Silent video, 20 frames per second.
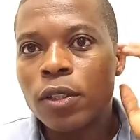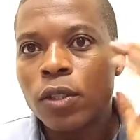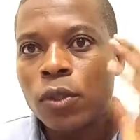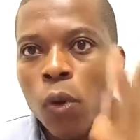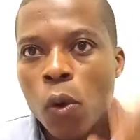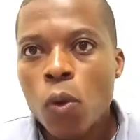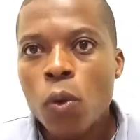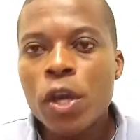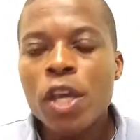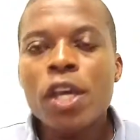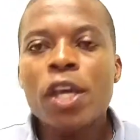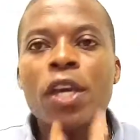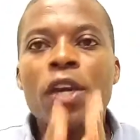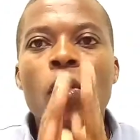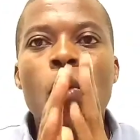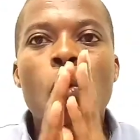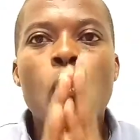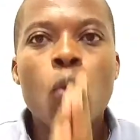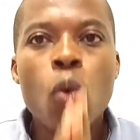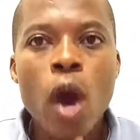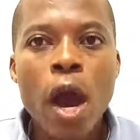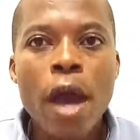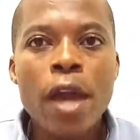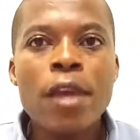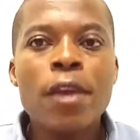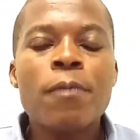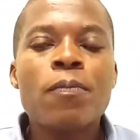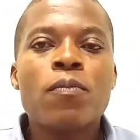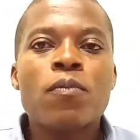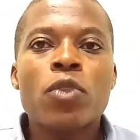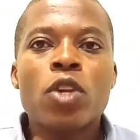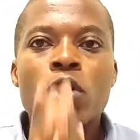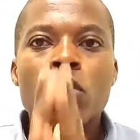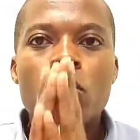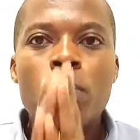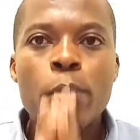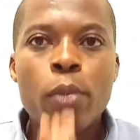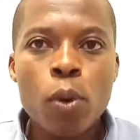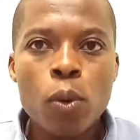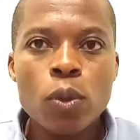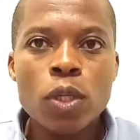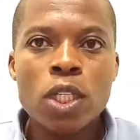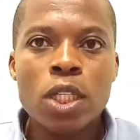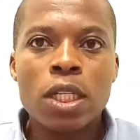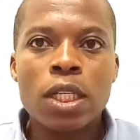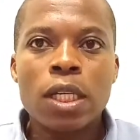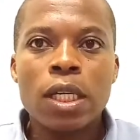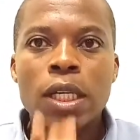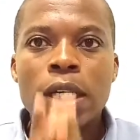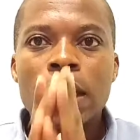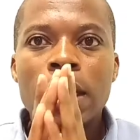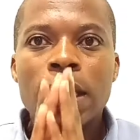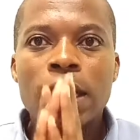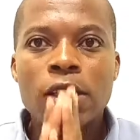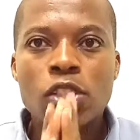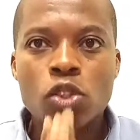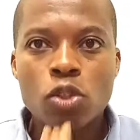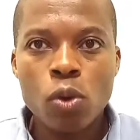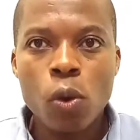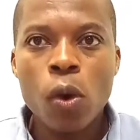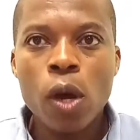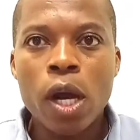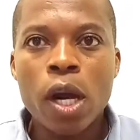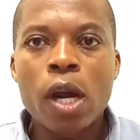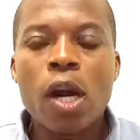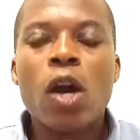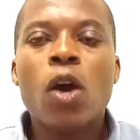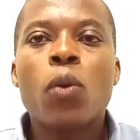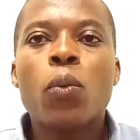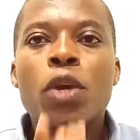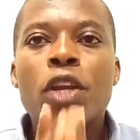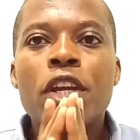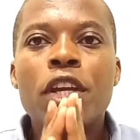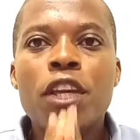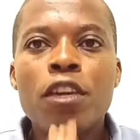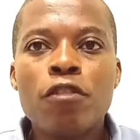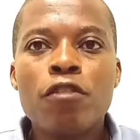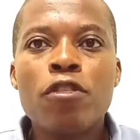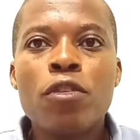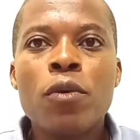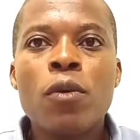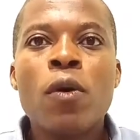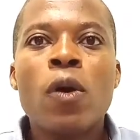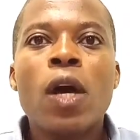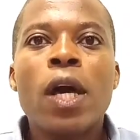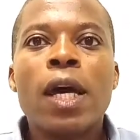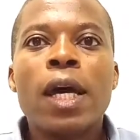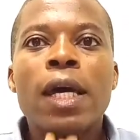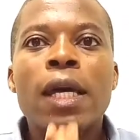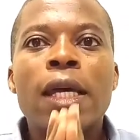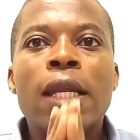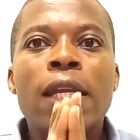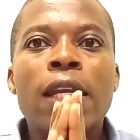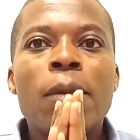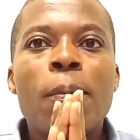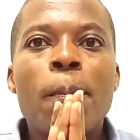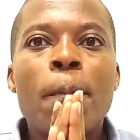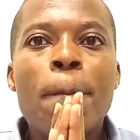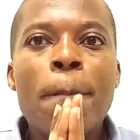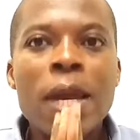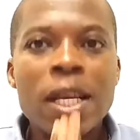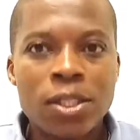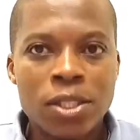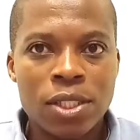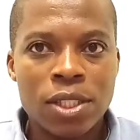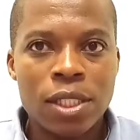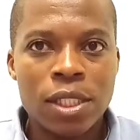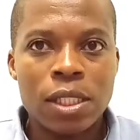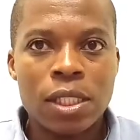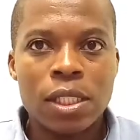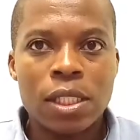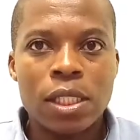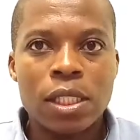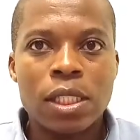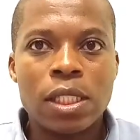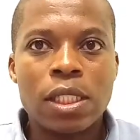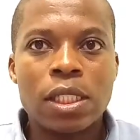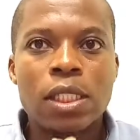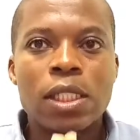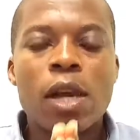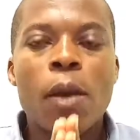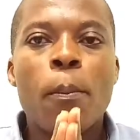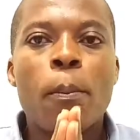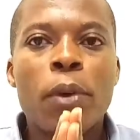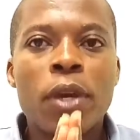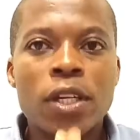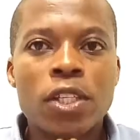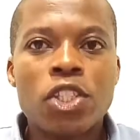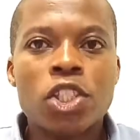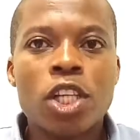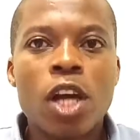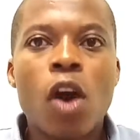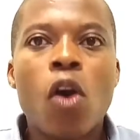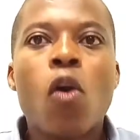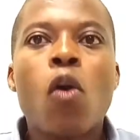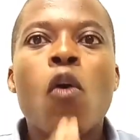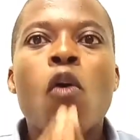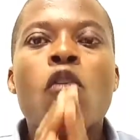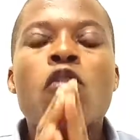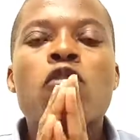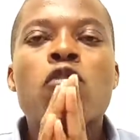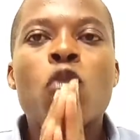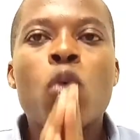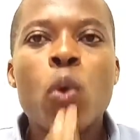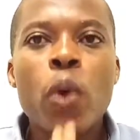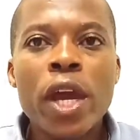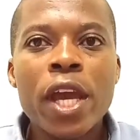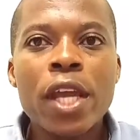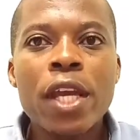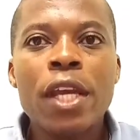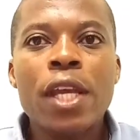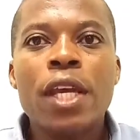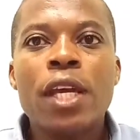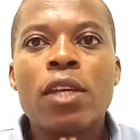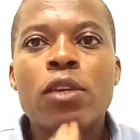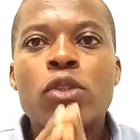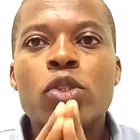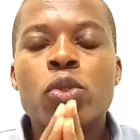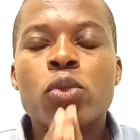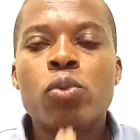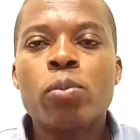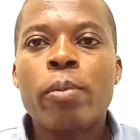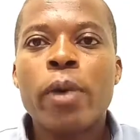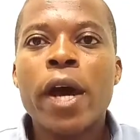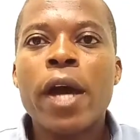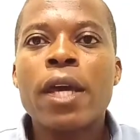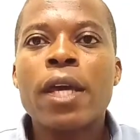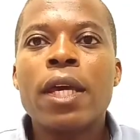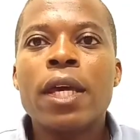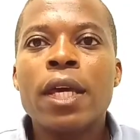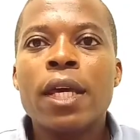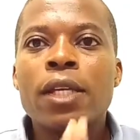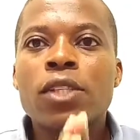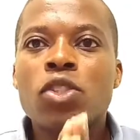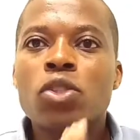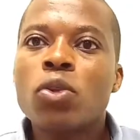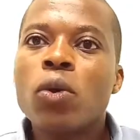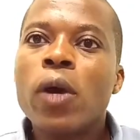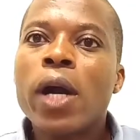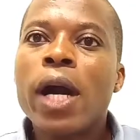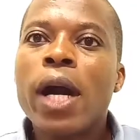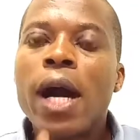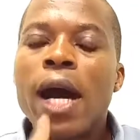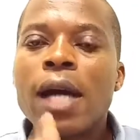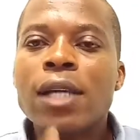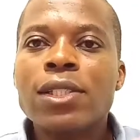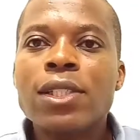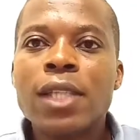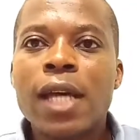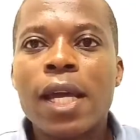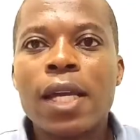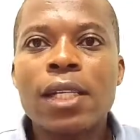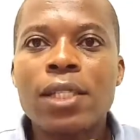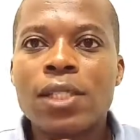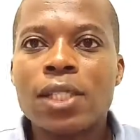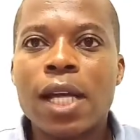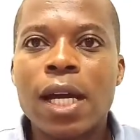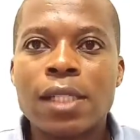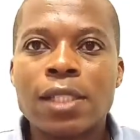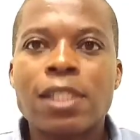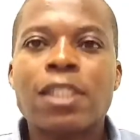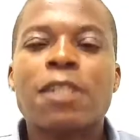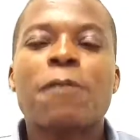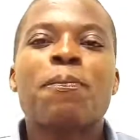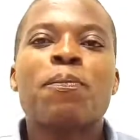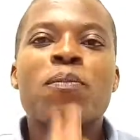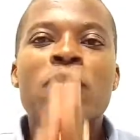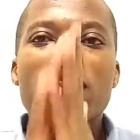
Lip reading: Knowing why you bought a stock will give you the best picture of when you should buy a stock, as I discussed.